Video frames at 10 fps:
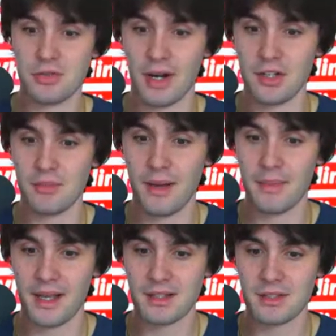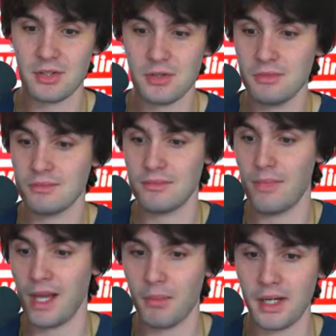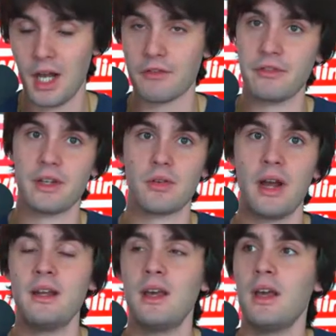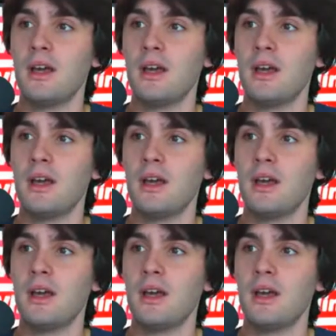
try to do my best to make money off of it, right?